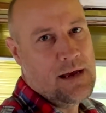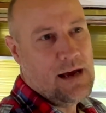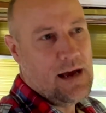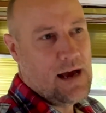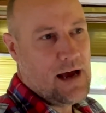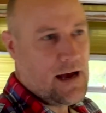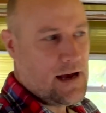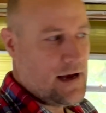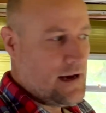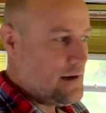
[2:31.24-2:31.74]

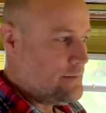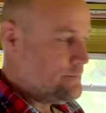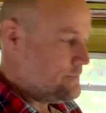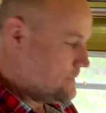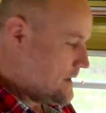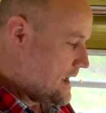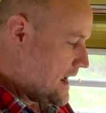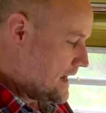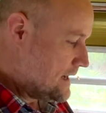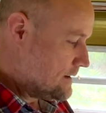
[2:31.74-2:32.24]

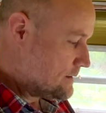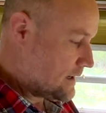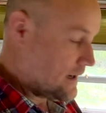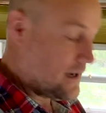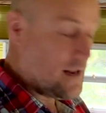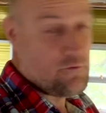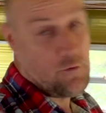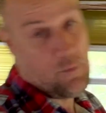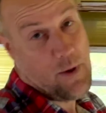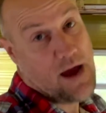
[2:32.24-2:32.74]
And
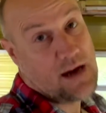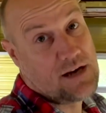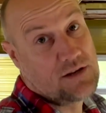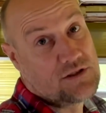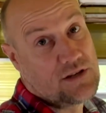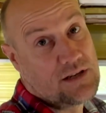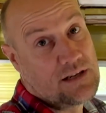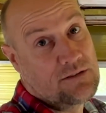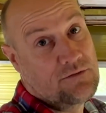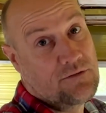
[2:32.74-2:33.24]
clever
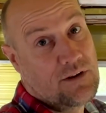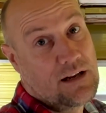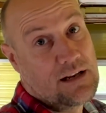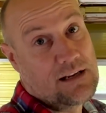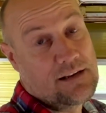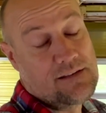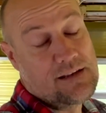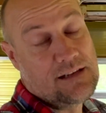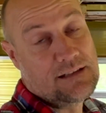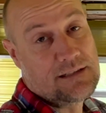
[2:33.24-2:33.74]
packaging,
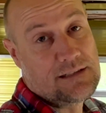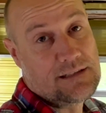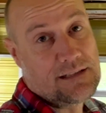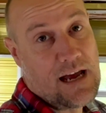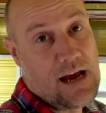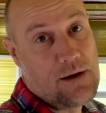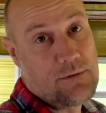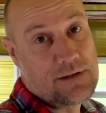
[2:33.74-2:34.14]
really, at the end of the day.